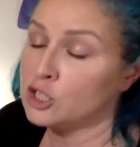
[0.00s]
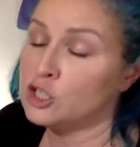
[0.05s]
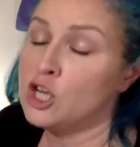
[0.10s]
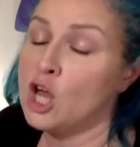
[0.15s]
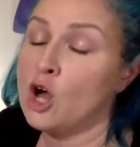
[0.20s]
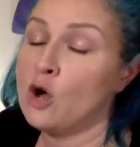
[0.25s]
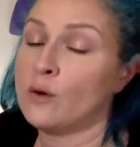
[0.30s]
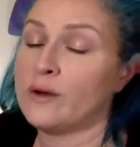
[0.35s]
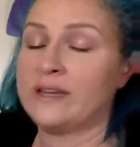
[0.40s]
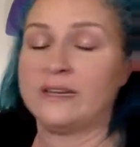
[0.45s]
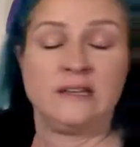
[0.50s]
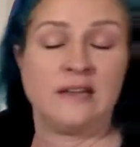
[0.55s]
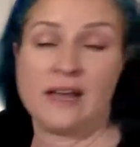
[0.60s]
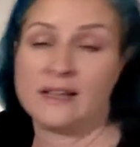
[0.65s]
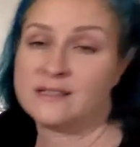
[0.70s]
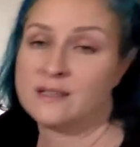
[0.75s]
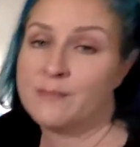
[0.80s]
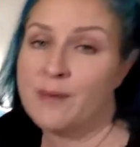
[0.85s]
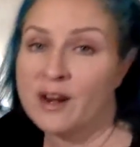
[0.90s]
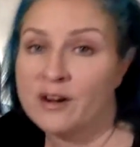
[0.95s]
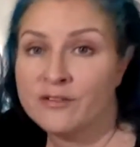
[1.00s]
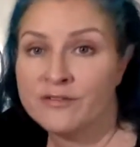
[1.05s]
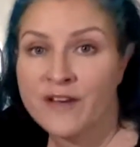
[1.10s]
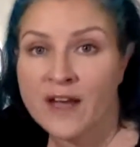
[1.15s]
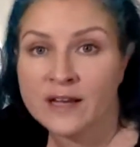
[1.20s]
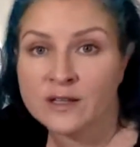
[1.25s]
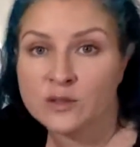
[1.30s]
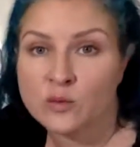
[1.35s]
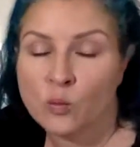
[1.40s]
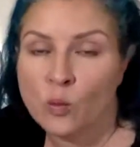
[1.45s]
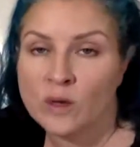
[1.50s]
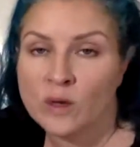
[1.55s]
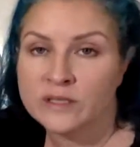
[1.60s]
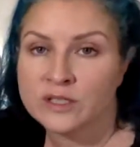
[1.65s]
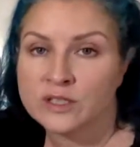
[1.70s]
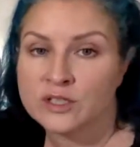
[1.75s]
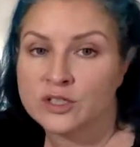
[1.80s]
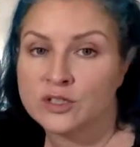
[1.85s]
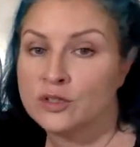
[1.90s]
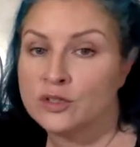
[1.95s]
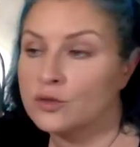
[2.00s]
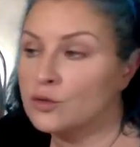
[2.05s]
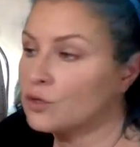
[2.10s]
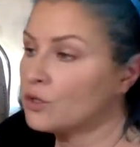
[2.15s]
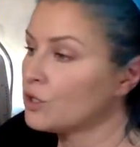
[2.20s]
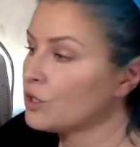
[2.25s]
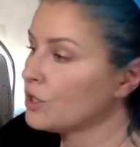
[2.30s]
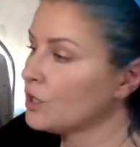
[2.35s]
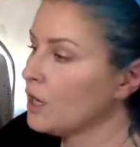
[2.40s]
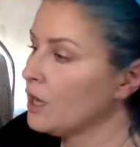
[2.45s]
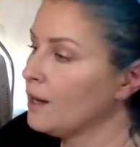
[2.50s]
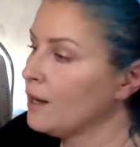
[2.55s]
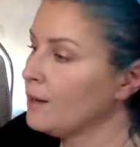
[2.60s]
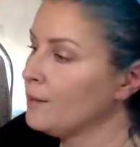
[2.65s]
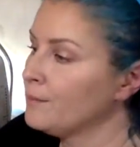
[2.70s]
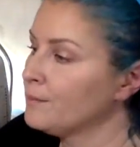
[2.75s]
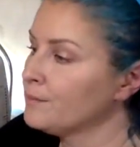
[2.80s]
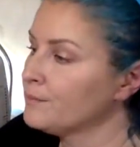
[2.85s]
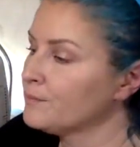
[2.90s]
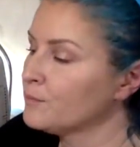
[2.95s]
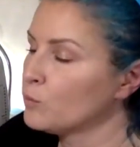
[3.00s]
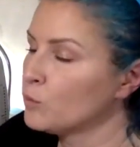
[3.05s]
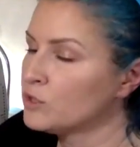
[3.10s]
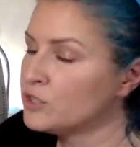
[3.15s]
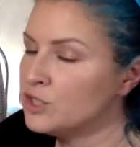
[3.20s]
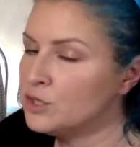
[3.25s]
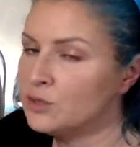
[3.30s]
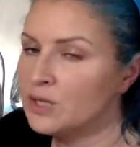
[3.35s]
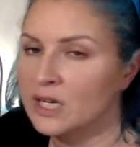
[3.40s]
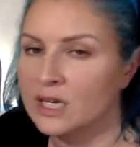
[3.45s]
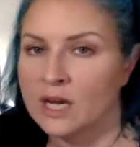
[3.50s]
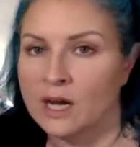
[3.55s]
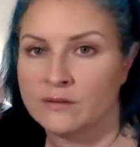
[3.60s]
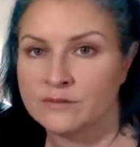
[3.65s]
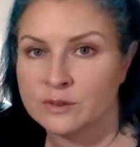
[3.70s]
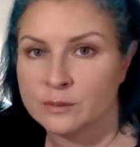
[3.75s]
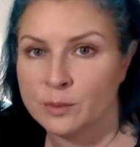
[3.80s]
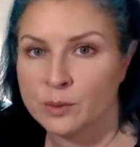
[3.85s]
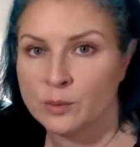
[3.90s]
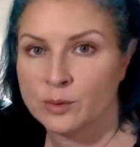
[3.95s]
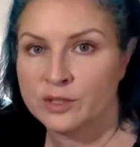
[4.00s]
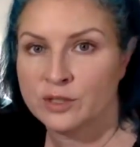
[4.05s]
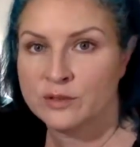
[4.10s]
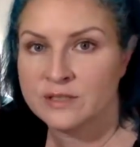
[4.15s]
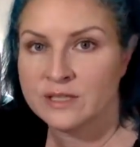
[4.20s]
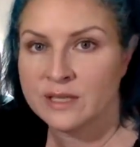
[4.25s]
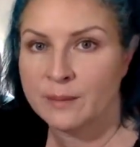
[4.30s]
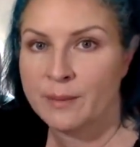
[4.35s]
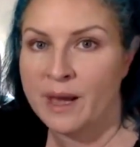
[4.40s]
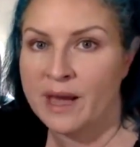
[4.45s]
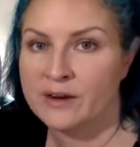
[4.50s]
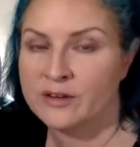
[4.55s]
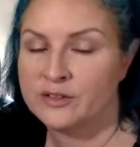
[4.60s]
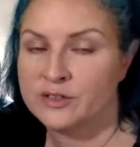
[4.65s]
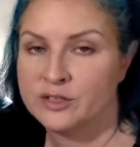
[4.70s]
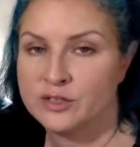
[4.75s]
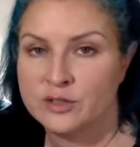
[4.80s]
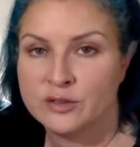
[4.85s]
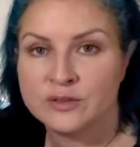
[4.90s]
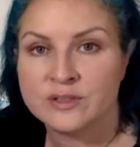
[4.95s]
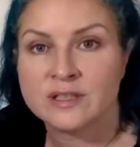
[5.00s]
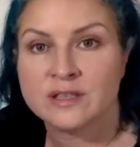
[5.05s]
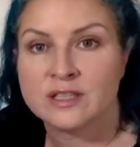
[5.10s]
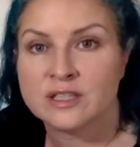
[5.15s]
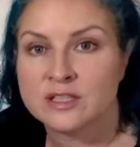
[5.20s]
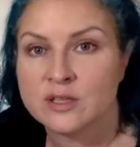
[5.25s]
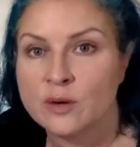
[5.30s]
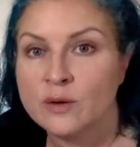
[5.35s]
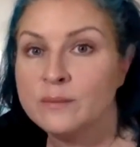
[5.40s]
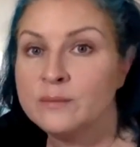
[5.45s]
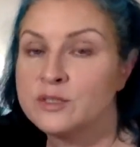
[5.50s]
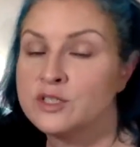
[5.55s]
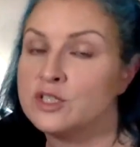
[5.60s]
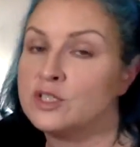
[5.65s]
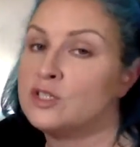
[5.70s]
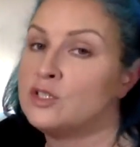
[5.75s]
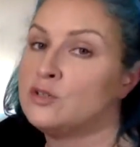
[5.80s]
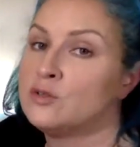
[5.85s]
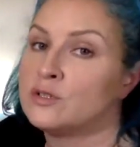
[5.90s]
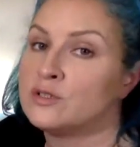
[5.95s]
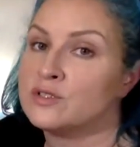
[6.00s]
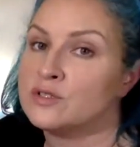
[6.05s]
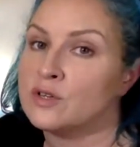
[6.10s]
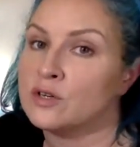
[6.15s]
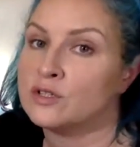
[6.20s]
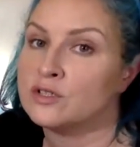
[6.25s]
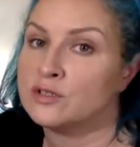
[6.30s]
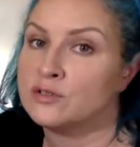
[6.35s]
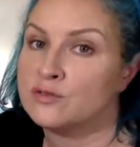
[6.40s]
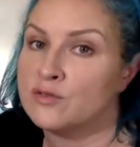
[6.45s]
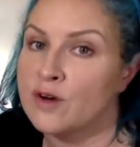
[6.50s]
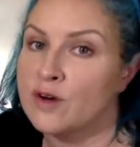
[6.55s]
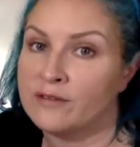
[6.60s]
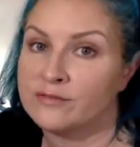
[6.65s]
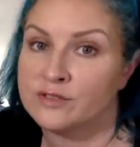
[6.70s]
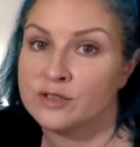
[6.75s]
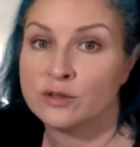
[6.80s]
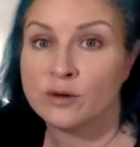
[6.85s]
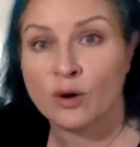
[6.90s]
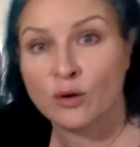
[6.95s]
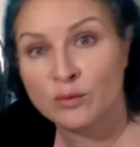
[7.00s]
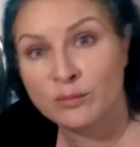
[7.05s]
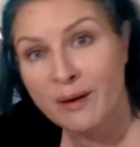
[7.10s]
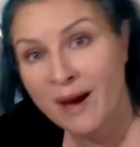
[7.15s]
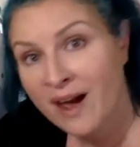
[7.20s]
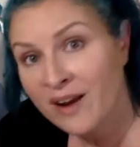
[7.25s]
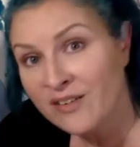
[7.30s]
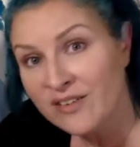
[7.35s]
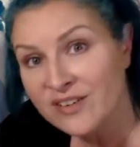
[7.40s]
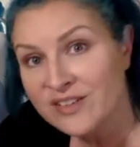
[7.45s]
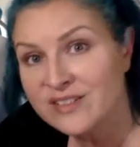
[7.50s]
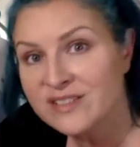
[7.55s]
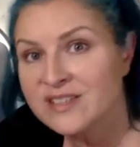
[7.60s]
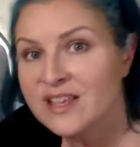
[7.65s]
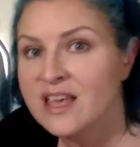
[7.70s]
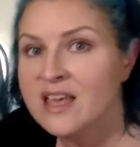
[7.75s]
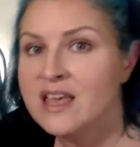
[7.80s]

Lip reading: No, and as a matter of fact, once you get comfortable with using a pattern and using the sewing machine, you can start to draft your own patterns,